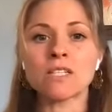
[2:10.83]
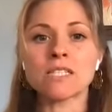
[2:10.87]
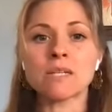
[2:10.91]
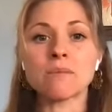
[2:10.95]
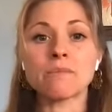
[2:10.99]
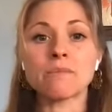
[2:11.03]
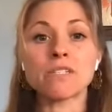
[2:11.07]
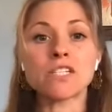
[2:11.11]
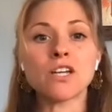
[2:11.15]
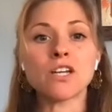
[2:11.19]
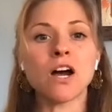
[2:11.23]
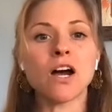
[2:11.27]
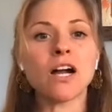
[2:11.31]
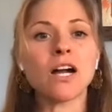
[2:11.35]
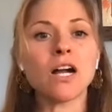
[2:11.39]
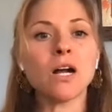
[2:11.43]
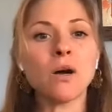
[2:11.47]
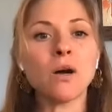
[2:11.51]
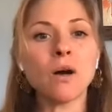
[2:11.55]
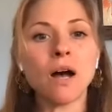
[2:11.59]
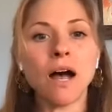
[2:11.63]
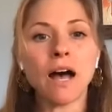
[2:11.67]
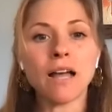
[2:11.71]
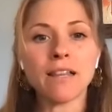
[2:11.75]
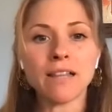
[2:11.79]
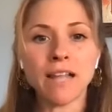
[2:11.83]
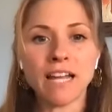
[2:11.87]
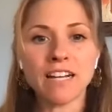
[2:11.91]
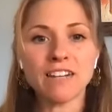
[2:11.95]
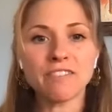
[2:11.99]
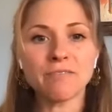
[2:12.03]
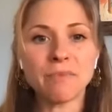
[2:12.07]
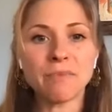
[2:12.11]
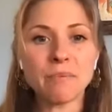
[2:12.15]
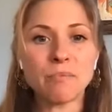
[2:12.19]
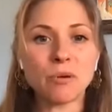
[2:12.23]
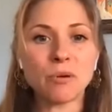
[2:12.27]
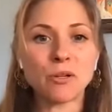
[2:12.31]
Samskara, a lot
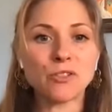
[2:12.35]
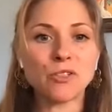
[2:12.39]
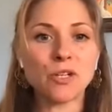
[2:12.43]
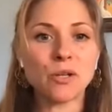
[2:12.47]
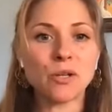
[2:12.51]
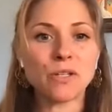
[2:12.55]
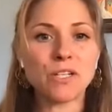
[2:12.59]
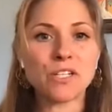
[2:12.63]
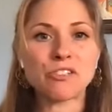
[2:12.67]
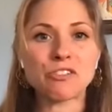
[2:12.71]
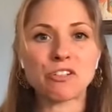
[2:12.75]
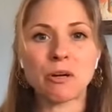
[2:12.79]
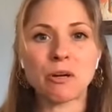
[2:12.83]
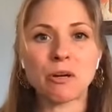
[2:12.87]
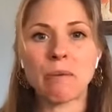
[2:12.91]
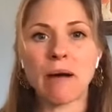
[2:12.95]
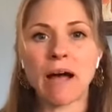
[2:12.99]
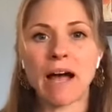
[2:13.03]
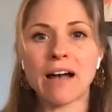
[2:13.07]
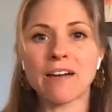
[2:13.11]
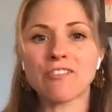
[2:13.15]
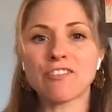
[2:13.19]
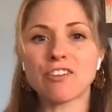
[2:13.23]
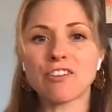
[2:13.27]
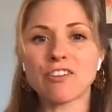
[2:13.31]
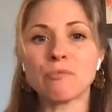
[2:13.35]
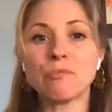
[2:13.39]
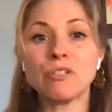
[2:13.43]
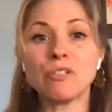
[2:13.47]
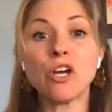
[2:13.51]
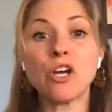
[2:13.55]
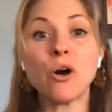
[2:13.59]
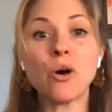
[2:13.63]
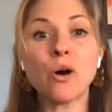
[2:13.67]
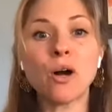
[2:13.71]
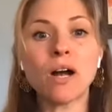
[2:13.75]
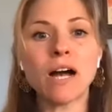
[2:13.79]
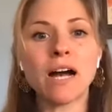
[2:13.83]
of people know this from
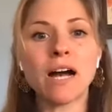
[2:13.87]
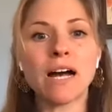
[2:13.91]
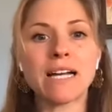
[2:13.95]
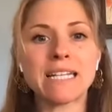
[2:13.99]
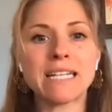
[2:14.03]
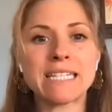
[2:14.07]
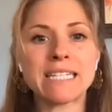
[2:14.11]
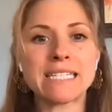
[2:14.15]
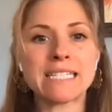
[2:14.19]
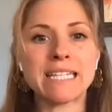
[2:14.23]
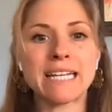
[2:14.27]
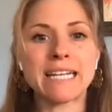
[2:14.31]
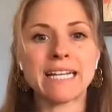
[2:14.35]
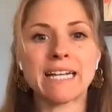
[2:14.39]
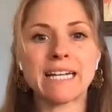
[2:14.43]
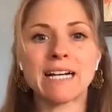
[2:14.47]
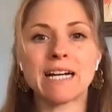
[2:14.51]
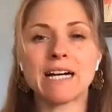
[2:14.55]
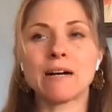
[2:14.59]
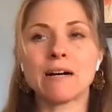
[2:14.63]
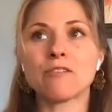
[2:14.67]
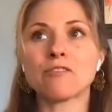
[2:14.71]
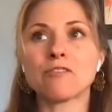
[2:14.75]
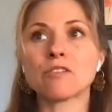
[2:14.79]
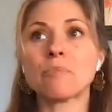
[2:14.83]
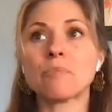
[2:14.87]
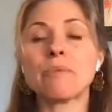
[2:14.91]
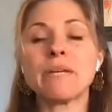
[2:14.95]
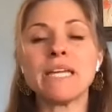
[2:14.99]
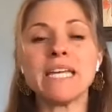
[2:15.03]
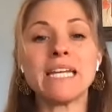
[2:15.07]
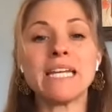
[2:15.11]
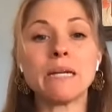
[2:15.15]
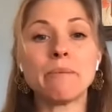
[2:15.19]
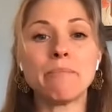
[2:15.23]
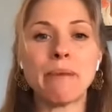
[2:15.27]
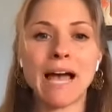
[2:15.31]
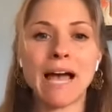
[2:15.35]
yoga, is like a
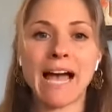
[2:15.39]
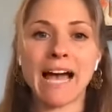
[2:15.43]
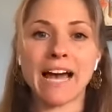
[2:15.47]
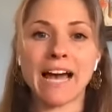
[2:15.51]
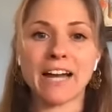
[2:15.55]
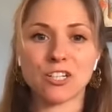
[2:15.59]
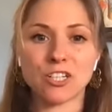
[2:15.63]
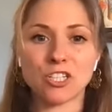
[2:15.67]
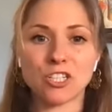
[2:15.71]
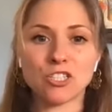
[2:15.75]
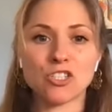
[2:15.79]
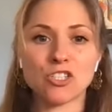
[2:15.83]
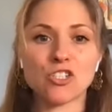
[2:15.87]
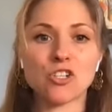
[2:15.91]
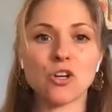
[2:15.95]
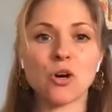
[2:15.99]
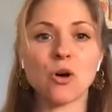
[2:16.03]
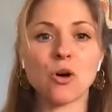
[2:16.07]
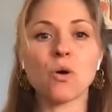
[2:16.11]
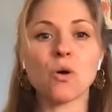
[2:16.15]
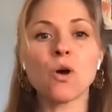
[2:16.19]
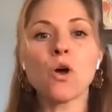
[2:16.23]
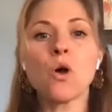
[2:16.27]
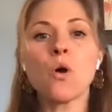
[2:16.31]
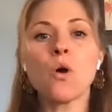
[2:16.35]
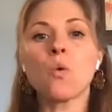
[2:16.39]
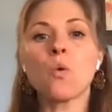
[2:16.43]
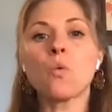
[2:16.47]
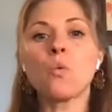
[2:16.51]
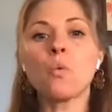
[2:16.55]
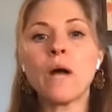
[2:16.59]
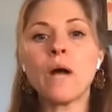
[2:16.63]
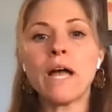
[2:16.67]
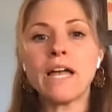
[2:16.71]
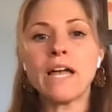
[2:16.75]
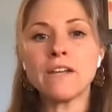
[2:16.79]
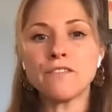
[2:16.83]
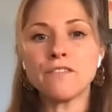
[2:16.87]
repeated pattern. So
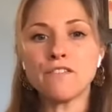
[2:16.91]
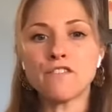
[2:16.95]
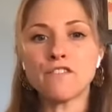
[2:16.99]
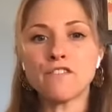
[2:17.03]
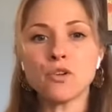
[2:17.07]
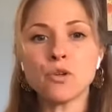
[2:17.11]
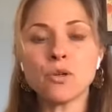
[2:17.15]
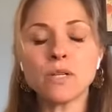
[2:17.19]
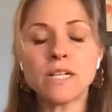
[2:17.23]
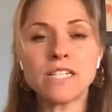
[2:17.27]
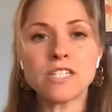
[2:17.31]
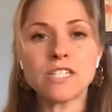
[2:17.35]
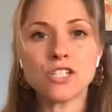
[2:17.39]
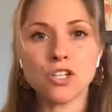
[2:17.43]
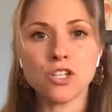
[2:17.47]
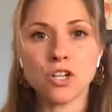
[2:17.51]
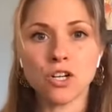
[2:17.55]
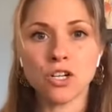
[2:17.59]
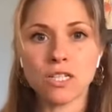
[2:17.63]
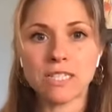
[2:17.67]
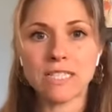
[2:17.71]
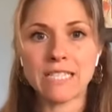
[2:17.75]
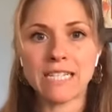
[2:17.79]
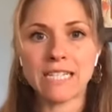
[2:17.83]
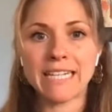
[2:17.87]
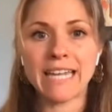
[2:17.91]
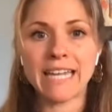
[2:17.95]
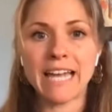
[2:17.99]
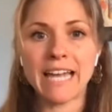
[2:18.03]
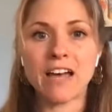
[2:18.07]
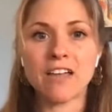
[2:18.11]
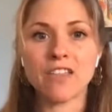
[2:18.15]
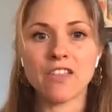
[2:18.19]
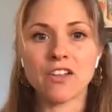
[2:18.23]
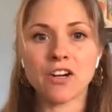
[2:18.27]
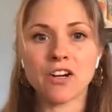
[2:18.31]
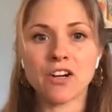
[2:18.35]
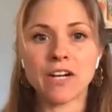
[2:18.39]
when food is cooked
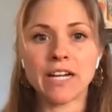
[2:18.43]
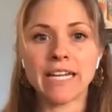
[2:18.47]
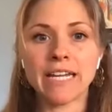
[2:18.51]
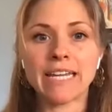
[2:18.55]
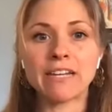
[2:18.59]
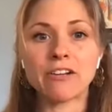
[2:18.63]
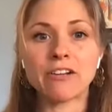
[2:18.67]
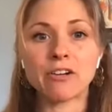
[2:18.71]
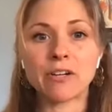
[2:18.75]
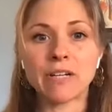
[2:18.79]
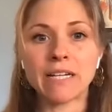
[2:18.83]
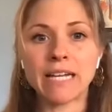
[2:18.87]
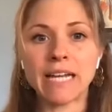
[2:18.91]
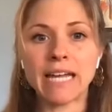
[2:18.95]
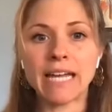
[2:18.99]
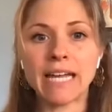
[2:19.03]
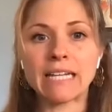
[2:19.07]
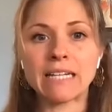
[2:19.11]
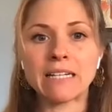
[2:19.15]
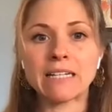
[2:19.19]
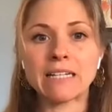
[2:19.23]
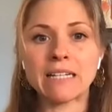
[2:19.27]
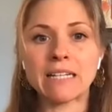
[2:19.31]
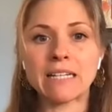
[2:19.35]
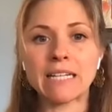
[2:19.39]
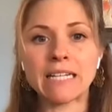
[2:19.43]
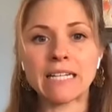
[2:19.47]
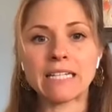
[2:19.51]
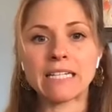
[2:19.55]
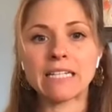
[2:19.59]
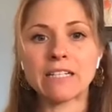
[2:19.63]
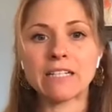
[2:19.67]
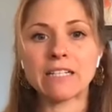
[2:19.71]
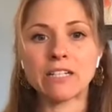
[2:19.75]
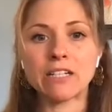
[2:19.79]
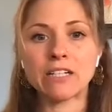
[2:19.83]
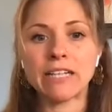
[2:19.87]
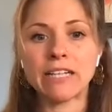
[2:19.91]
together, it
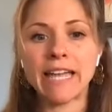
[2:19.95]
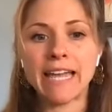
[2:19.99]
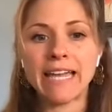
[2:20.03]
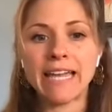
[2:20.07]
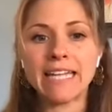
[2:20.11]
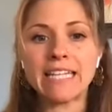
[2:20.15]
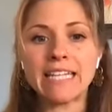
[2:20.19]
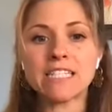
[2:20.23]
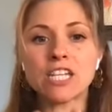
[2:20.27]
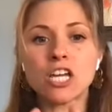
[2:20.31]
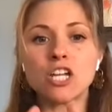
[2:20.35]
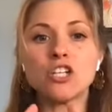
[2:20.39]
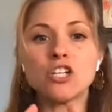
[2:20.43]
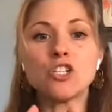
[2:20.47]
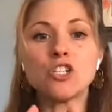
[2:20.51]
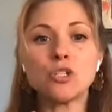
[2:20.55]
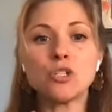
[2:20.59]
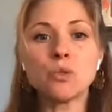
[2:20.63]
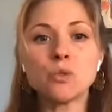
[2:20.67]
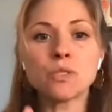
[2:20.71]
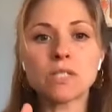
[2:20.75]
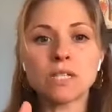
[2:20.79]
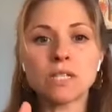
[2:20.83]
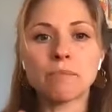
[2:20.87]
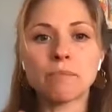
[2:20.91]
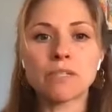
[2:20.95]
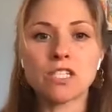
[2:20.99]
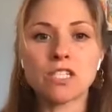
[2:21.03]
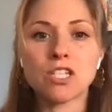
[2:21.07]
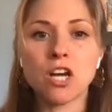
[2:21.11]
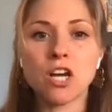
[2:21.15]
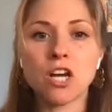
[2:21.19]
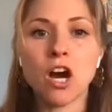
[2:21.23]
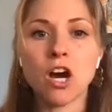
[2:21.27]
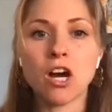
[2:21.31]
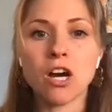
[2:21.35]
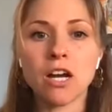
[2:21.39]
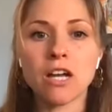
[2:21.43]
gains a new
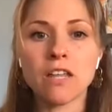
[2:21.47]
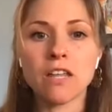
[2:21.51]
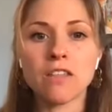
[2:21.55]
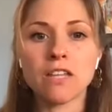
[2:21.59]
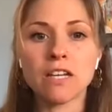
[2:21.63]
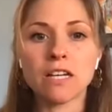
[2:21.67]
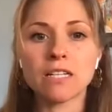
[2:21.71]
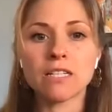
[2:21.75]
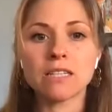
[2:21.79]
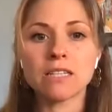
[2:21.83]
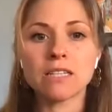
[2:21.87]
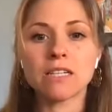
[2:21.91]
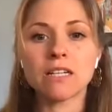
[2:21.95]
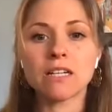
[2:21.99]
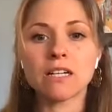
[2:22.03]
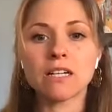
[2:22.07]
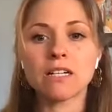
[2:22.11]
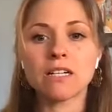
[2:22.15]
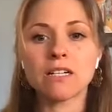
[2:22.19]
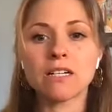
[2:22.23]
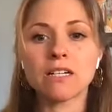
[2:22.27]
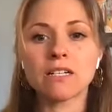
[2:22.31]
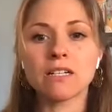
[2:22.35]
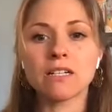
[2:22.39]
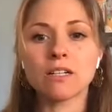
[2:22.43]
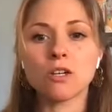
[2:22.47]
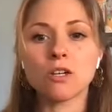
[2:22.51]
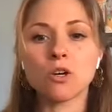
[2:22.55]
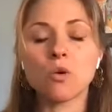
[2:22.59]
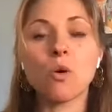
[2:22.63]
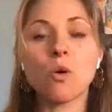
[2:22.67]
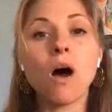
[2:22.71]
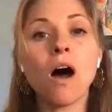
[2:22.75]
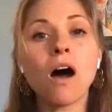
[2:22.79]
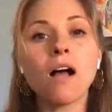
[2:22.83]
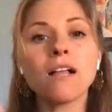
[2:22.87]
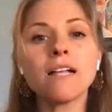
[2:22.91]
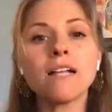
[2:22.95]
samskara. The
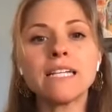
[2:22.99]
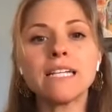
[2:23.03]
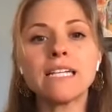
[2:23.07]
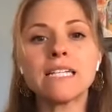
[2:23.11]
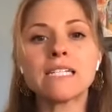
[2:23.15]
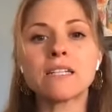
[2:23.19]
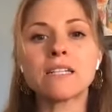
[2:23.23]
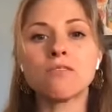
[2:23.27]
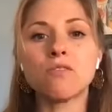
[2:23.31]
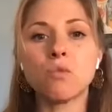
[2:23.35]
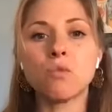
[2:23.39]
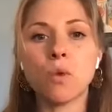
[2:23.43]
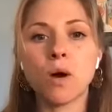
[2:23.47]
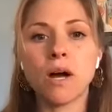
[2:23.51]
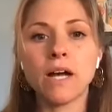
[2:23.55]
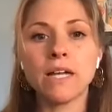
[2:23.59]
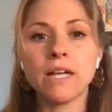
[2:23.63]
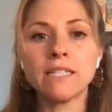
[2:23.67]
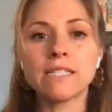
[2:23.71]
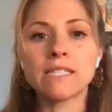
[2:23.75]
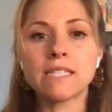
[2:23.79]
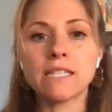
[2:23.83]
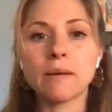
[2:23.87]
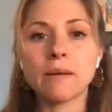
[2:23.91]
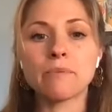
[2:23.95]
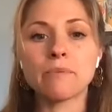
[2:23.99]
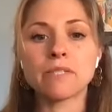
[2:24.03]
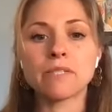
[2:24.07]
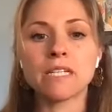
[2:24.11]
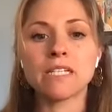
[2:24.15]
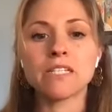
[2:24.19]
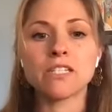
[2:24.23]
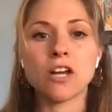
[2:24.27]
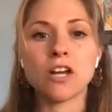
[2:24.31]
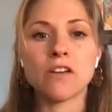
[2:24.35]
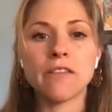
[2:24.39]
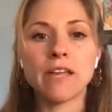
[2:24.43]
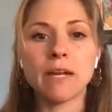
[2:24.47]
qualities of one
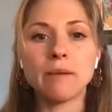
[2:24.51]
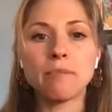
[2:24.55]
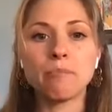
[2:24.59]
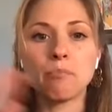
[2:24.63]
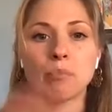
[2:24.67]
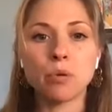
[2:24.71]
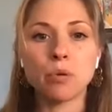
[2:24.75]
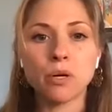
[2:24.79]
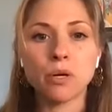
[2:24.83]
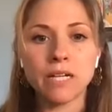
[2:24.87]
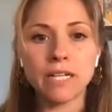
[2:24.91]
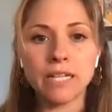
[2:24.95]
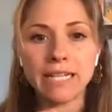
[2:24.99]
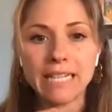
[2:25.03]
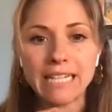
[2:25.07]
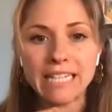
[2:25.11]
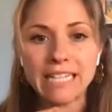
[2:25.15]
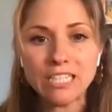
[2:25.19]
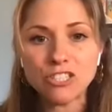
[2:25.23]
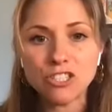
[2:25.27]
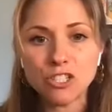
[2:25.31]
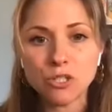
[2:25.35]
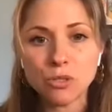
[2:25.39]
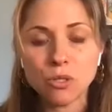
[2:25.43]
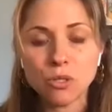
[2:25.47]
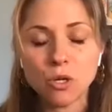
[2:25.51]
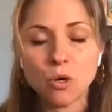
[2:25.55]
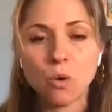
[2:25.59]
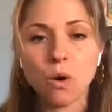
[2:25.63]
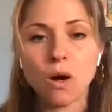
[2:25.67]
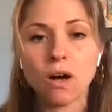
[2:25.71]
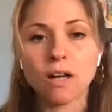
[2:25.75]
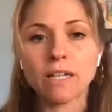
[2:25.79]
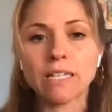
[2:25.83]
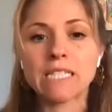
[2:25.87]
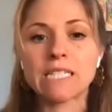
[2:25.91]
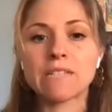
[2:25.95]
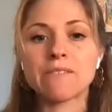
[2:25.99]
substance are then put into the
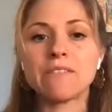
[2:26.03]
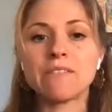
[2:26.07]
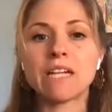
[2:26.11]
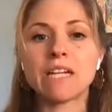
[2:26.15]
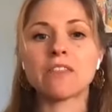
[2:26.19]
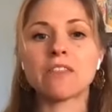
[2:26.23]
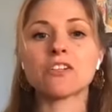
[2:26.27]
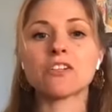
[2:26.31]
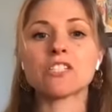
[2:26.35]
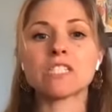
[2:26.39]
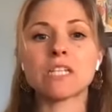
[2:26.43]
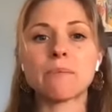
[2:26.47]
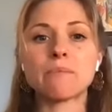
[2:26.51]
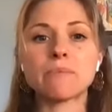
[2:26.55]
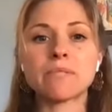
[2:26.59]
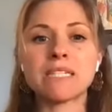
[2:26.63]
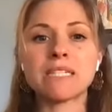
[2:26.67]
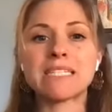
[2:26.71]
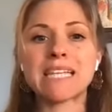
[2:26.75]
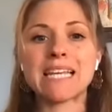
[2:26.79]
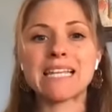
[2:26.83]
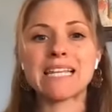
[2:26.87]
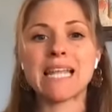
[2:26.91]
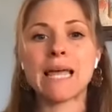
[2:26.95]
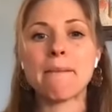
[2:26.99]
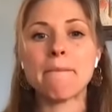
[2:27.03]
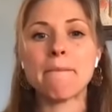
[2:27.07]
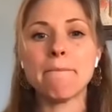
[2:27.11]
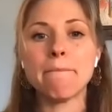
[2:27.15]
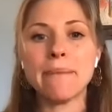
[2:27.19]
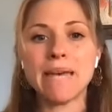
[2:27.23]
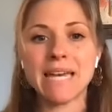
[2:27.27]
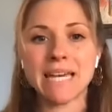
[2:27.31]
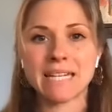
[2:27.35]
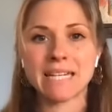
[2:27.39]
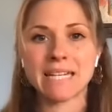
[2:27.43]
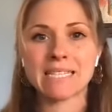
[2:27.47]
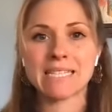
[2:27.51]
qualities of another substance, and they
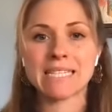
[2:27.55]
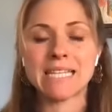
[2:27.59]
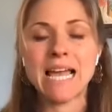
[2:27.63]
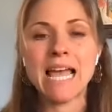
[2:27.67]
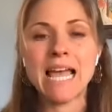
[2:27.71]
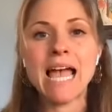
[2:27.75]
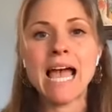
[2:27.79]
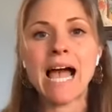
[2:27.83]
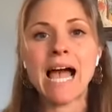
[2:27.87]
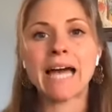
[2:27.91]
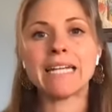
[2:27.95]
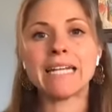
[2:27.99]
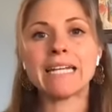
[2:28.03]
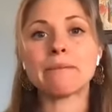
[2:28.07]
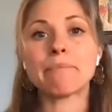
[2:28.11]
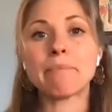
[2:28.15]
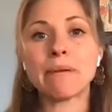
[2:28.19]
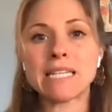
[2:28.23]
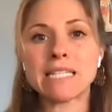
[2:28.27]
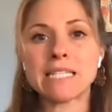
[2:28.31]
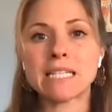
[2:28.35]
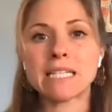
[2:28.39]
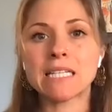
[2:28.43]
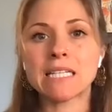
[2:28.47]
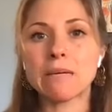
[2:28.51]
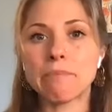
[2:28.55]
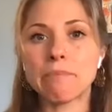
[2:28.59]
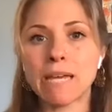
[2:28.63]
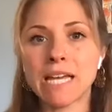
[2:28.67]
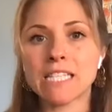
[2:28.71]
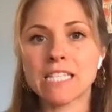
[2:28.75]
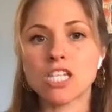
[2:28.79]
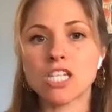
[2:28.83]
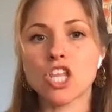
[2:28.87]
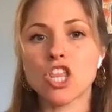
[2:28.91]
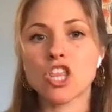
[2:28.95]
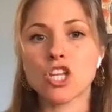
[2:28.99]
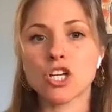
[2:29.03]
mix, and it basically
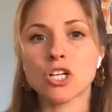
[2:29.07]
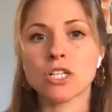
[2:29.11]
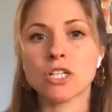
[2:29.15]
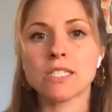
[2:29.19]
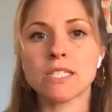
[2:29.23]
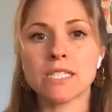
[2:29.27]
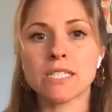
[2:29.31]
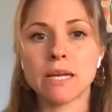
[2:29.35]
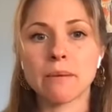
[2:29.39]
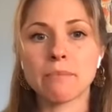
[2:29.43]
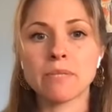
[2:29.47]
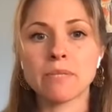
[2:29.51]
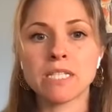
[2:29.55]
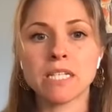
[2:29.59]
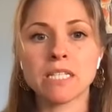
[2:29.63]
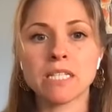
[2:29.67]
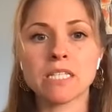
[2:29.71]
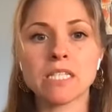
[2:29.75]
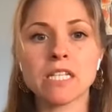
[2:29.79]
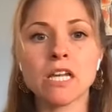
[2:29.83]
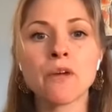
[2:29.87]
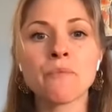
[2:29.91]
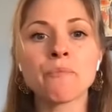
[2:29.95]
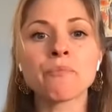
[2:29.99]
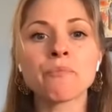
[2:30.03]
makes a third substance.